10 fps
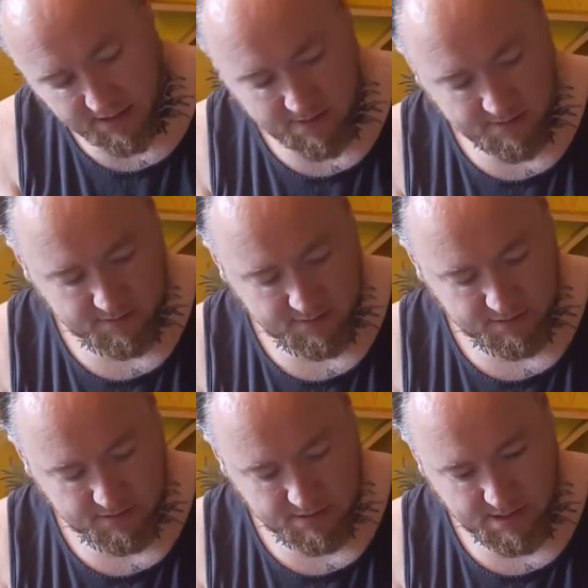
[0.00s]
those
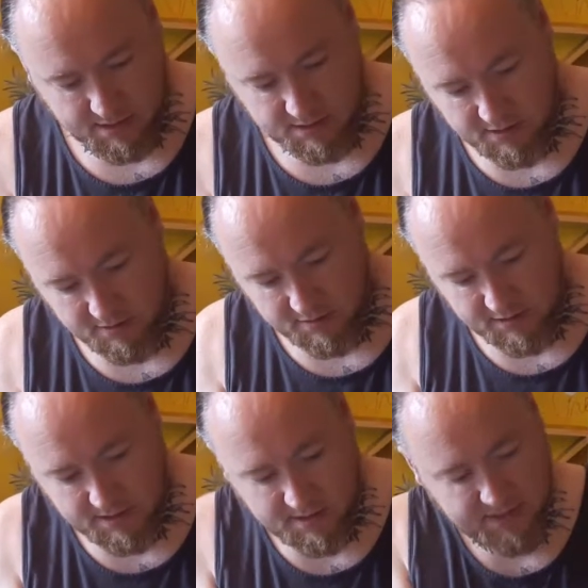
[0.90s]
actually
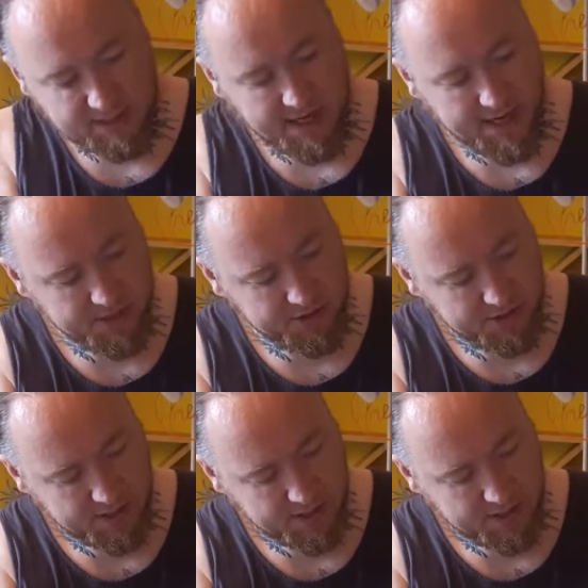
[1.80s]
onto this edge